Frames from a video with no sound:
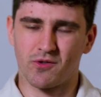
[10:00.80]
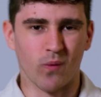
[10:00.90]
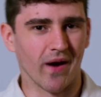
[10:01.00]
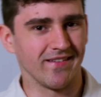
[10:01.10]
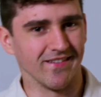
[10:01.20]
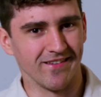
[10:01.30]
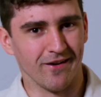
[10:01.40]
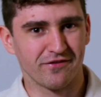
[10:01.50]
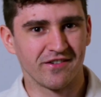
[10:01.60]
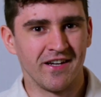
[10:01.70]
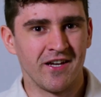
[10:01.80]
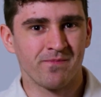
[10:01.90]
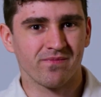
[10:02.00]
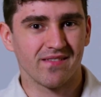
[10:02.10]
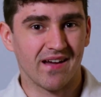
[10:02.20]
quite enough.
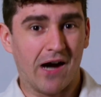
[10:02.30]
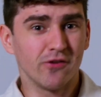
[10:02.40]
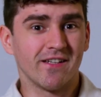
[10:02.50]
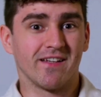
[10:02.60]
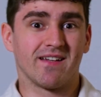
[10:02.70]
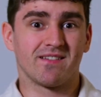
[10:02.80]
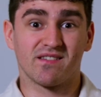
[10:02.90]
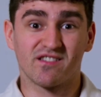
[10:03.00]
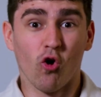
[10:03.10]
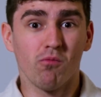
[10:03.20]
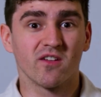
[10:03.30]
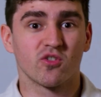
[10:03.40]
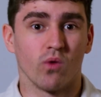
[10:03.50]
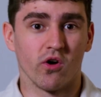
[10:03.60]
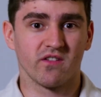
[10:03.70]
How did I get so
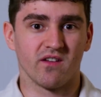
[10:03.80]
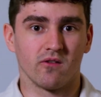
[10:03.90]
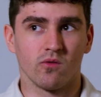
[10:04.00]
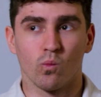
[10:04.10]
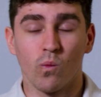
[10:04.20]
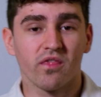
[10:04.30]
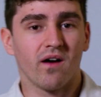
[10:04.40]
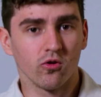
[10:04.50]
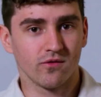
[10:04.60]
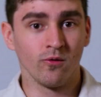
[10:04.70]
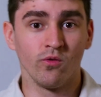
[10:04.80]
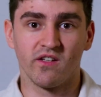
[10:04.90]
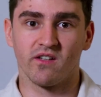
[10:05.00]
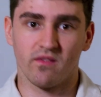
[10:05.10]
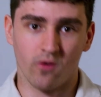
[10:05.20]
much work done without
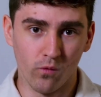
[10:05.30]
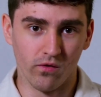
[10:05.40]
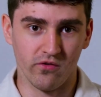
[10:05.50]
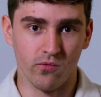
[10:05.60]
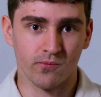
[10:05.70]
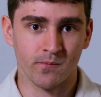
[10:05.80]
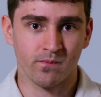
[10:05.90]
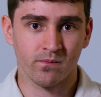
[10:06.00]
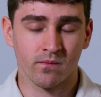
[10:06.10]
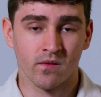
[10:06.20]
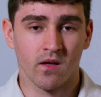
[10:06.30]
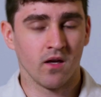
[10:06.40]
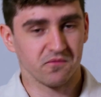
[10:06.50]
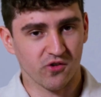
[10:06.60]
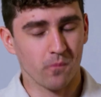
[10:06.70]
losing the overview?
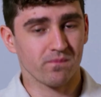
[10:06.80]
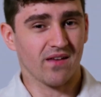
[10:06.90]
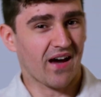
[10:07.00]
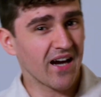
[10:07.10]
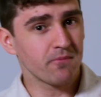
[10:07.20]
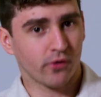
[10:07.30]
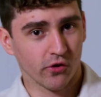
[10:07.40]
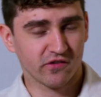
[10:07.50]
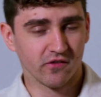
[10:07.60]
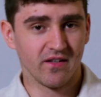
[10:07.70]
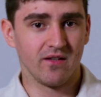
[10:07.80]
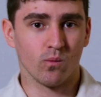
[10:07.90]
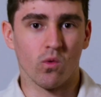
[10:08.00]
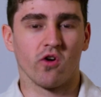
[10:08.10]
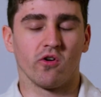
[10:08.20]
So I personally
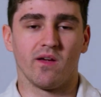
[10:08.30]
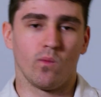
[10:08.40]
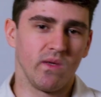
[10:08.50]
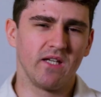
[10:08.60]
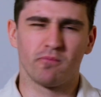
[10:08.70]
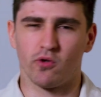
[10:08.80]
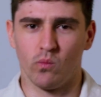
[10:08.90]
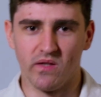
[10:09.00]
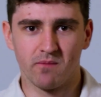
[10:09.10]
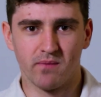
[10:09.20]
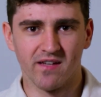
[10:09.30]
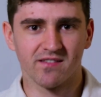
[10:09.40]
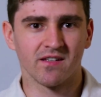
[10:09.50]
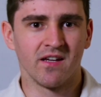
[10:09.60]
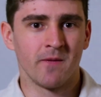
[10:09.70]
work on a week per week
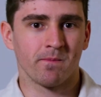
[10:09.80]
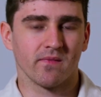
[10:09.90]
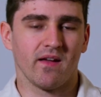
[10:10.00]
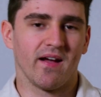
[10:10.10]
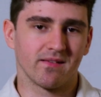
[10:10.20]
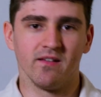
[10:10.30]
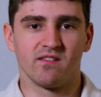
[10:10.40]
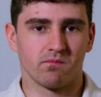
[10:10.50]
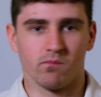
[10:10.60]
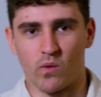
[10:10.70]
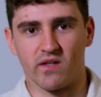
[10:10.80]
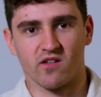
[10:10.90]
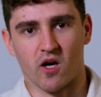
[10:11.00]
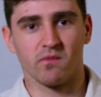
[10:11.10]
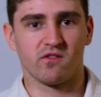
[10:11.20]
base, at least when it
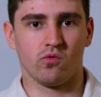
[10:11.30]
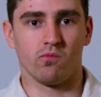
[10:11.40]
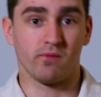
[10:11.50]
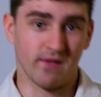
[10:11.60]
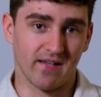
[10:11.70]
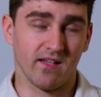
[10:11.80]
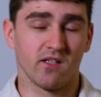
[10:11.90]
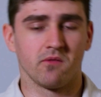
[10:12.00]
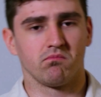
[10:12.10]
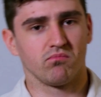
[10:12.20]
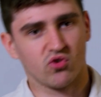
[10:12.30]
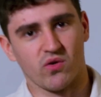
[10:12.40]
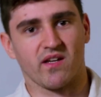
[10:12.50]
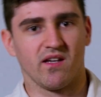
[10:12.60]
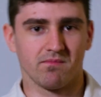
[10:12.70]
comes to planning,
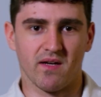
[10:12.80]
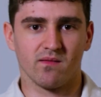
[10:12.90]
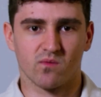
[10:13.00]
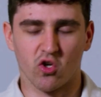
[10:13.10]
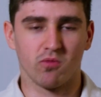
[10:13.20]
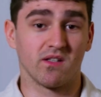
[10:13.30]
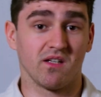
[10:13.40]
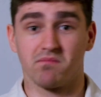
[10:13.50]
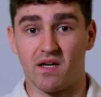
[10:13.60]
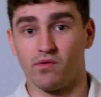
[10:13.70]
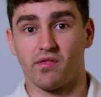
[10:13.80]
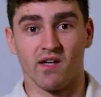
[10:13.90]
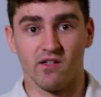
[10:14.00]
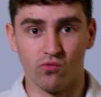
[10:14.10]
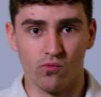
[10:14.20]
tracking and documenting everything
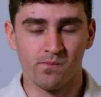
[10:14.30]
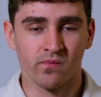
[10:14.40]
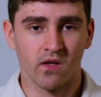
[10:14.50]
I do.